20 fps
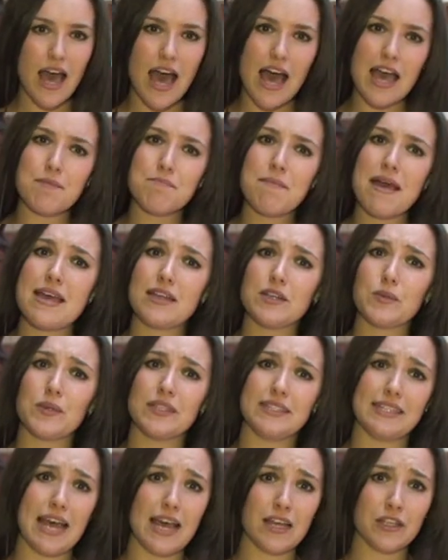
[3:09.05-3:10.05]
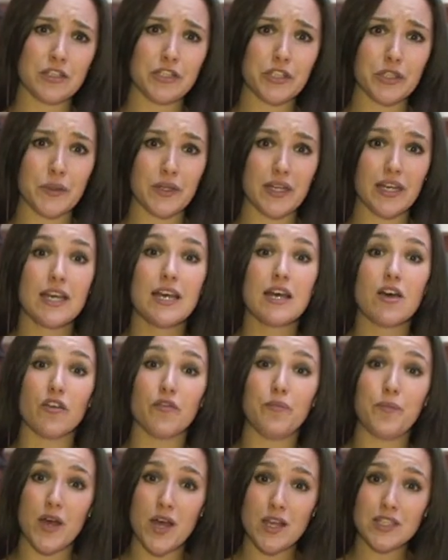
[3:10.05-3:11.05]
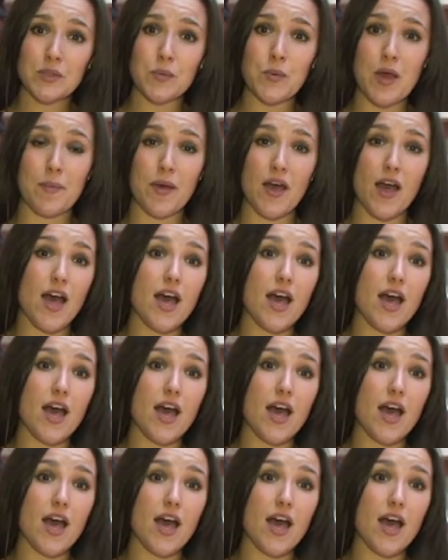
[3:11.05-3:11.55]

I met with Dan Dewar of Burns and Webber